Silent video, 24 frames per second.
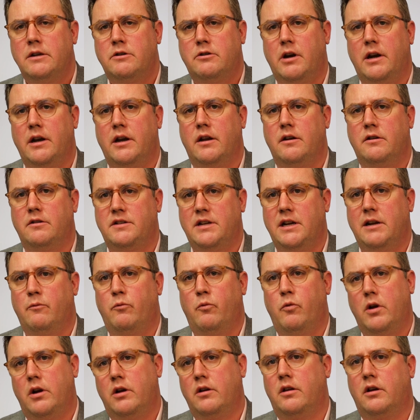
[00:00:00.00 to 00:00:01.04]
trying to understand
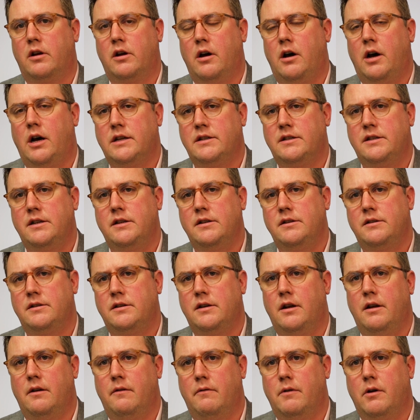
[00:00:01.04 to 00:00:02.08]
what are the causes
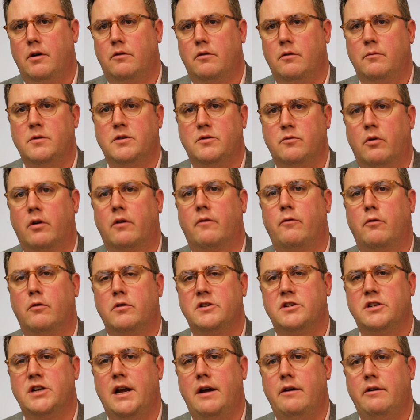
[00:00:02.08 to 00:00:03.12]
of Oklahoma's
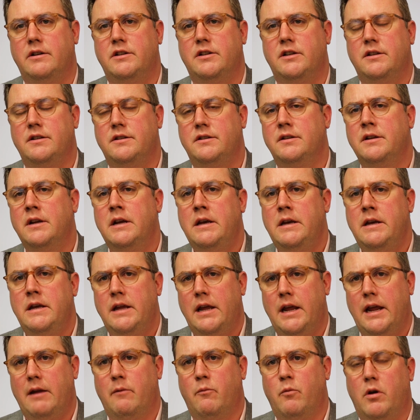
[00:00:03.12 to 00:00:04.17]
workforce challenges
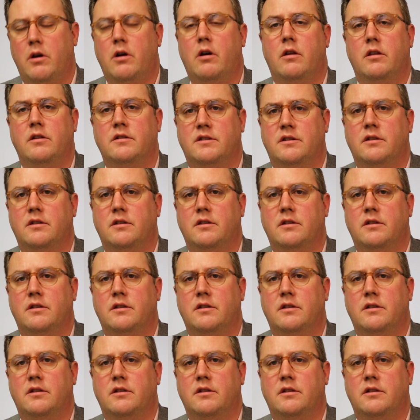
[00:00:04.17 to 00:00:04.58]
and what are the